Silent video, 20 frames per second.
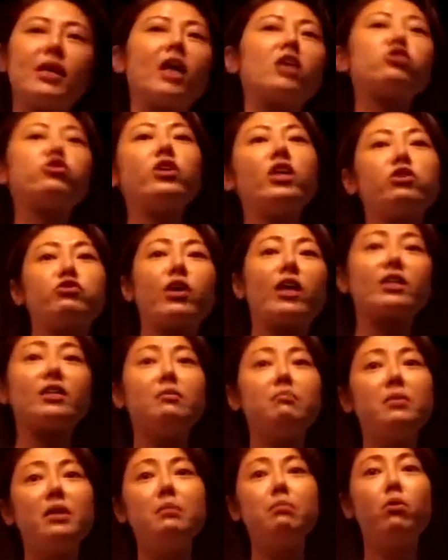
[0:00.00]
actually attracted
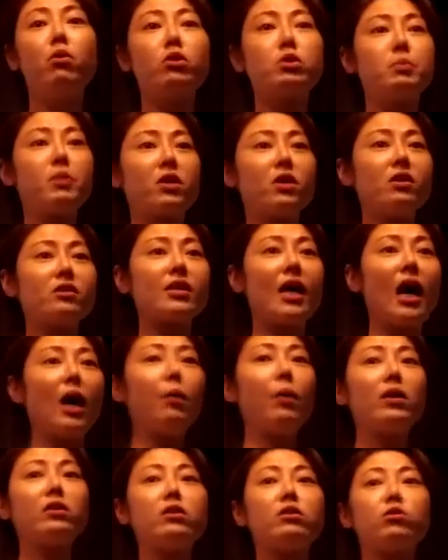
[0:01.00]
me most because I
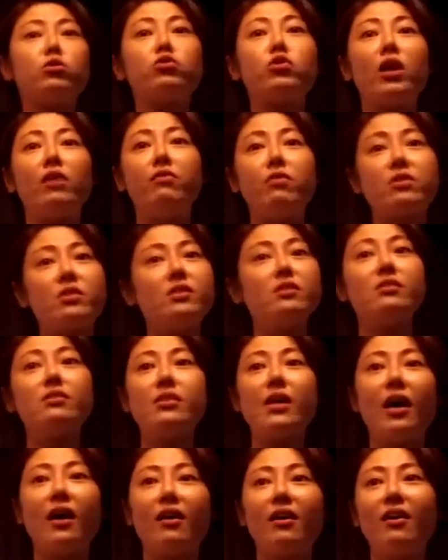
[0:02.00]
wanted to travel since
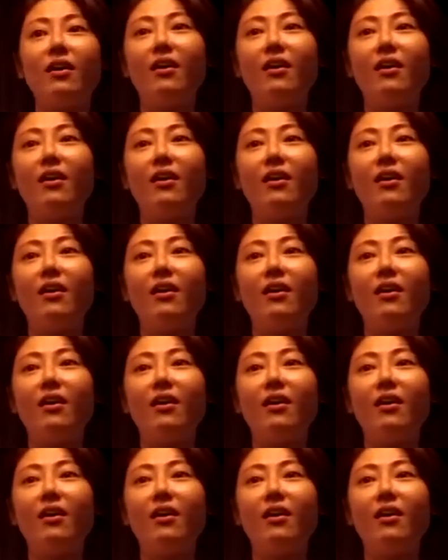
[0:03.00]
young.